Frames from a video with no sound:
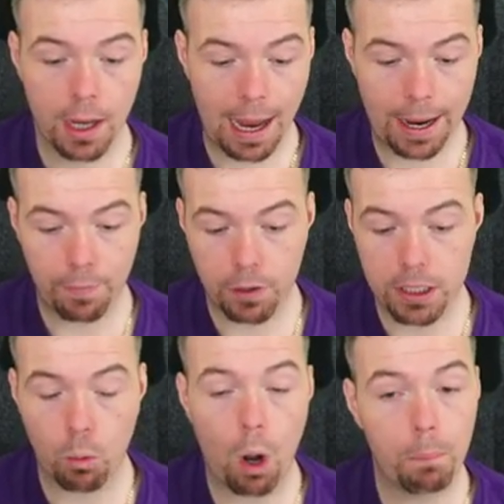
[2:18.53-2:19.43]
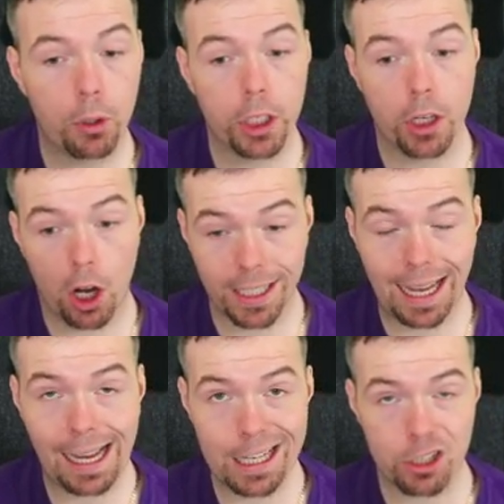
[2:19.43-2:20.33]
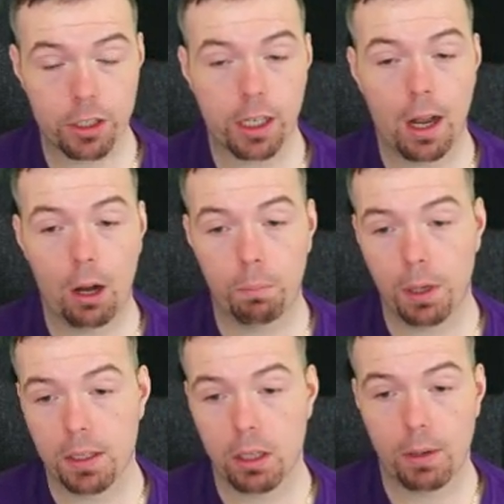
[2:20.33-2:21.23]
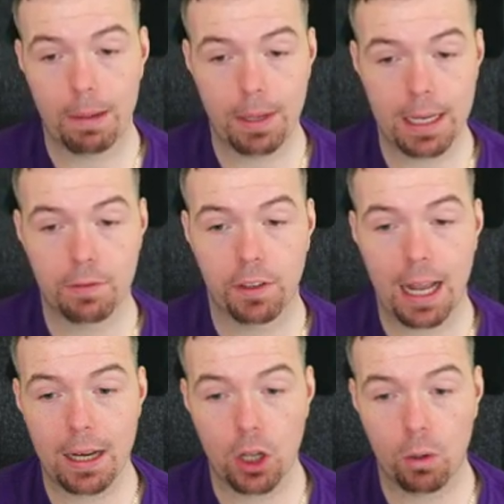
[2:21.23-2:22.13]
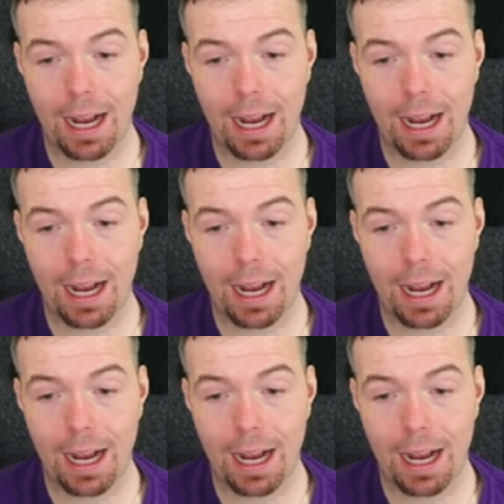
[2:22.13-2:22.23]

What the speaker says: 83s are 1.9k each, so you've got Alberto, Jimenez, Fernando,